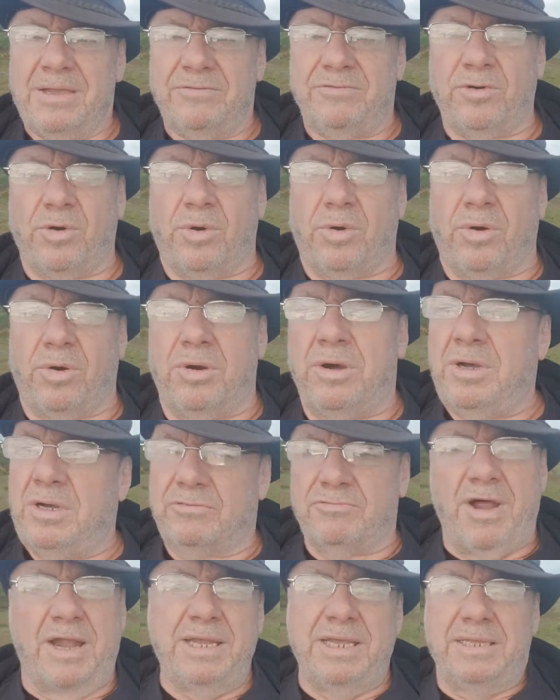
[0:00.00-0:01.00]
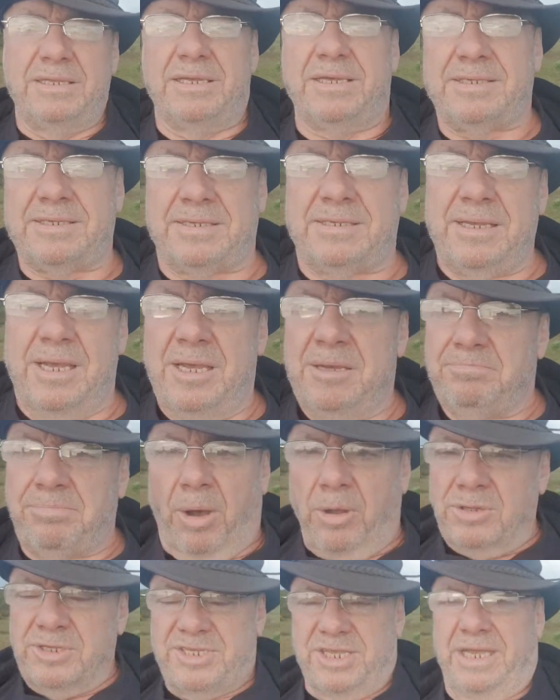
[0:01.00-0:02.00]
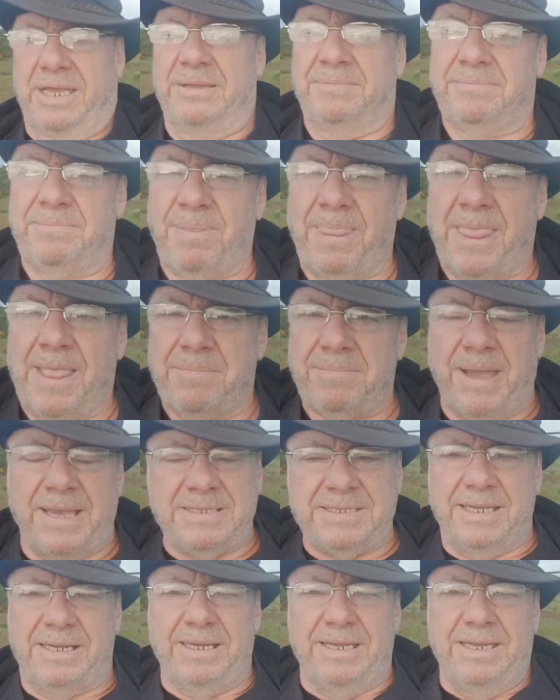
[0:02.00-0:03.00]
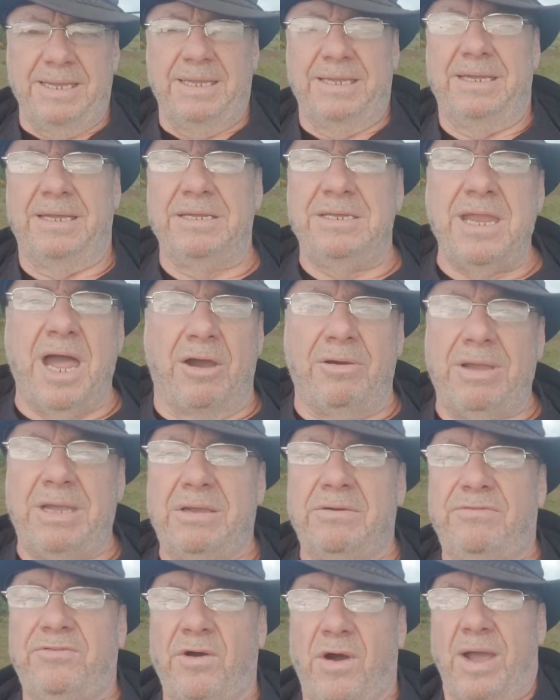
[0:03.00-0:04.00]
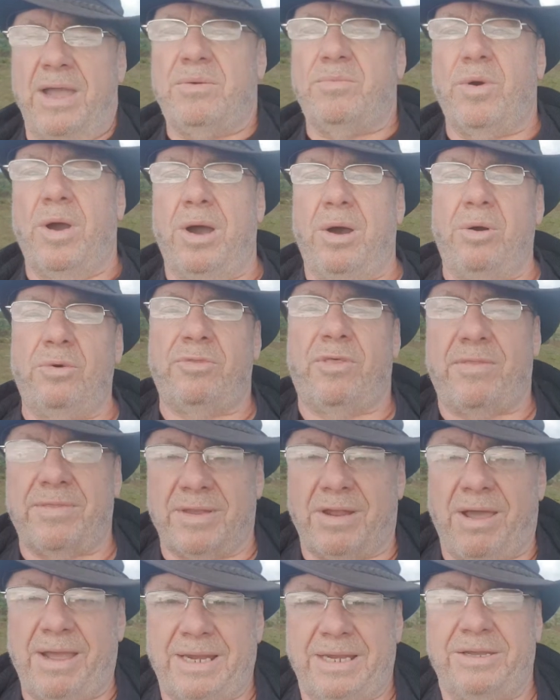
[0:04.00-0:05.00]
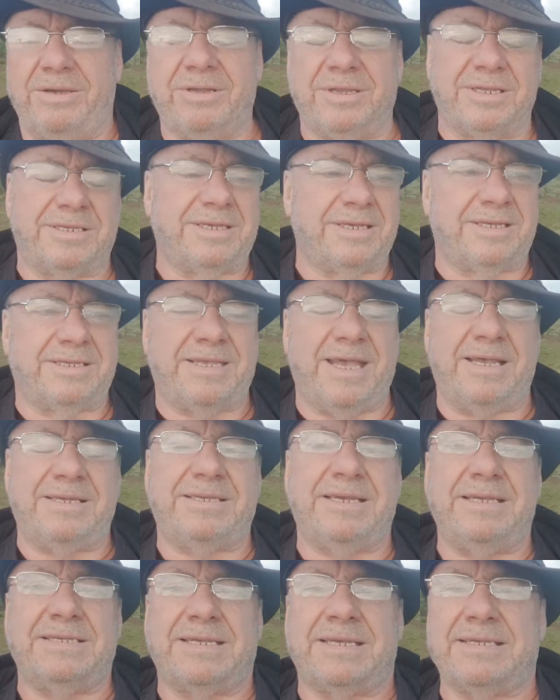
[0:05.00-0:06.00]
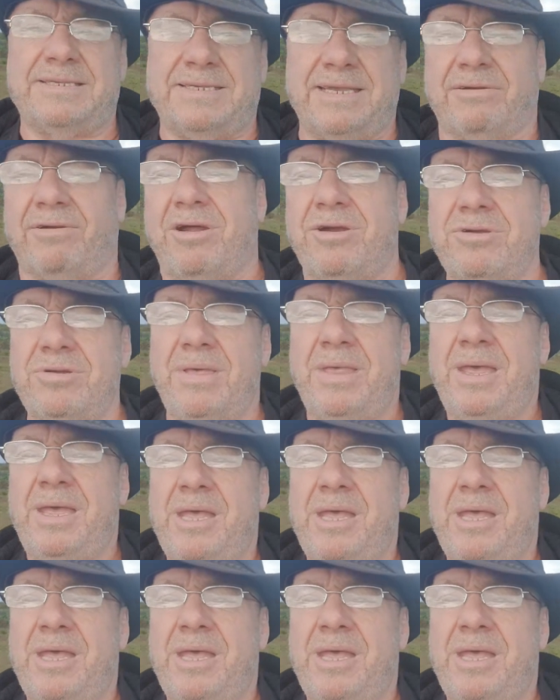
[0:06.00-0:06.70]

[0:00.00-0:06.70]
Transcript: for running this Ponzi basically knowing fine well that the likelihood of success is zero.